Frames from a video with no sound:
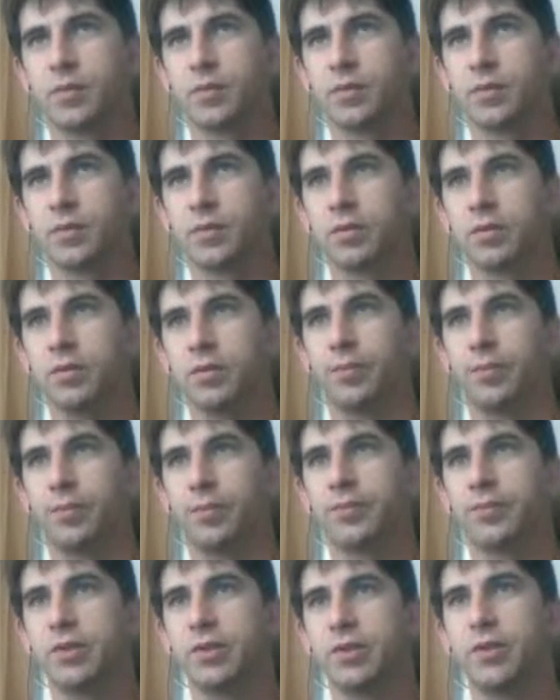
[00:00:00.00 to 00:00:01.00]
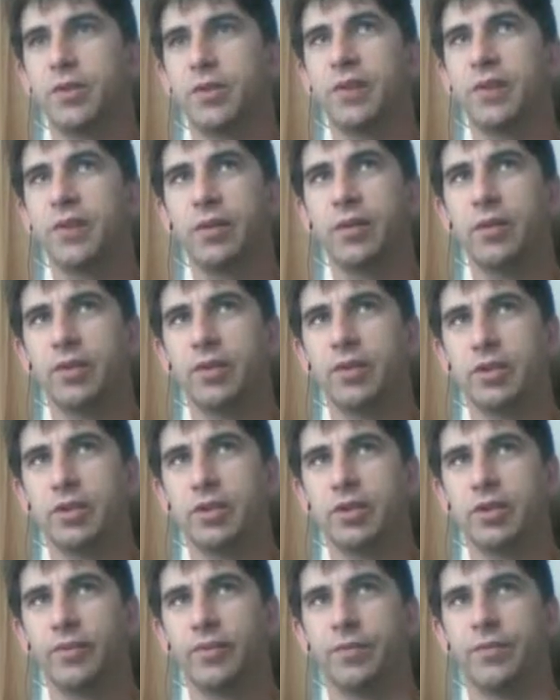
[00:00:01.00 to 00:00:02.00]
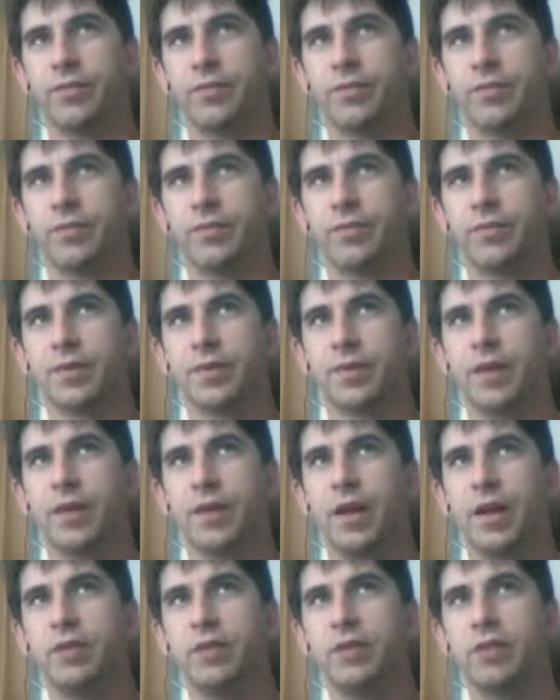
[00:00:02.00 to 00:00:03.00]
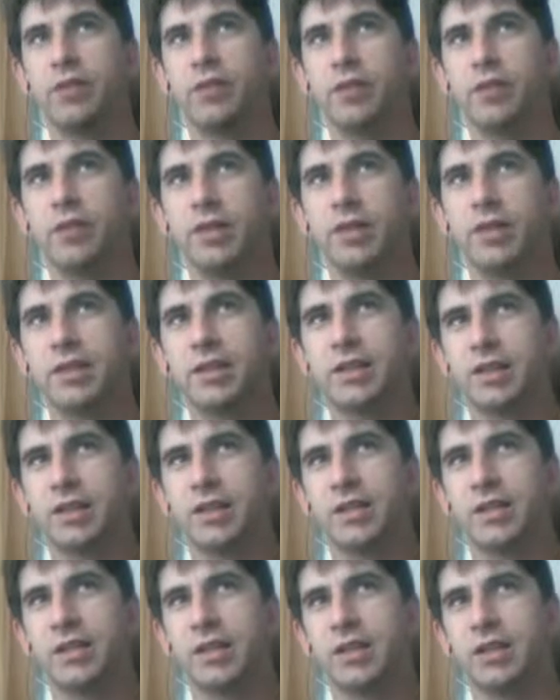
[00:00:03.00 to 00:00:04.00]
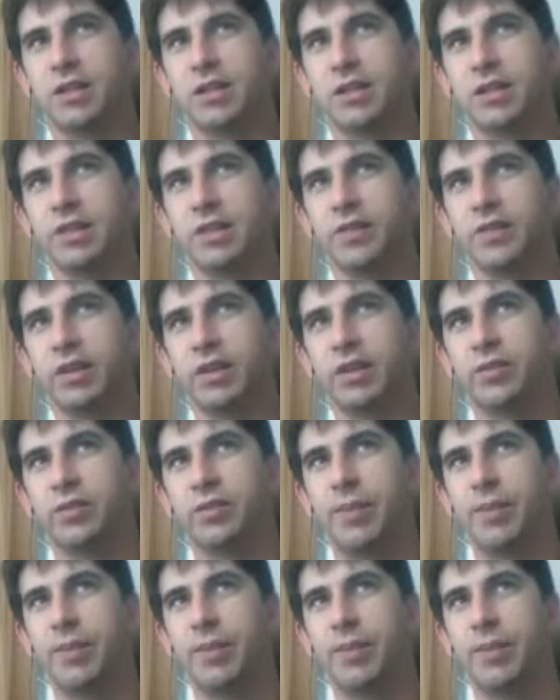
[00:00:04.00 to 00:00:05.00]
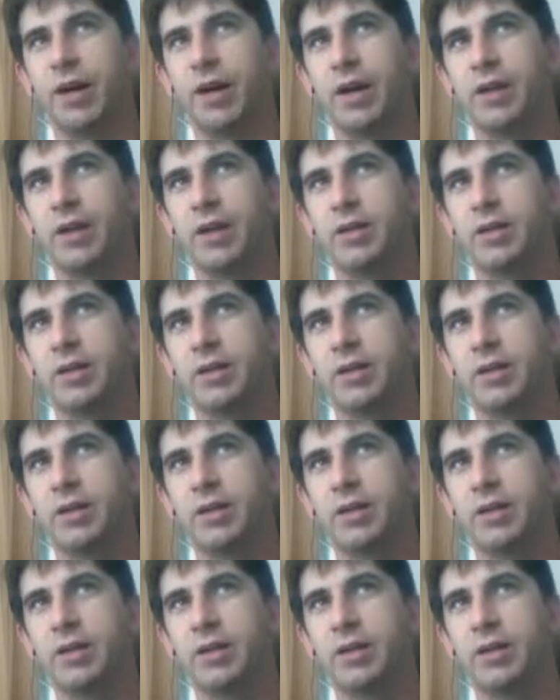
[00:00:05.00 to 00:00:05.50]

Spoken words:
Cool, so we've got rotation. And you'll note that it does tend to leave a little bit behind,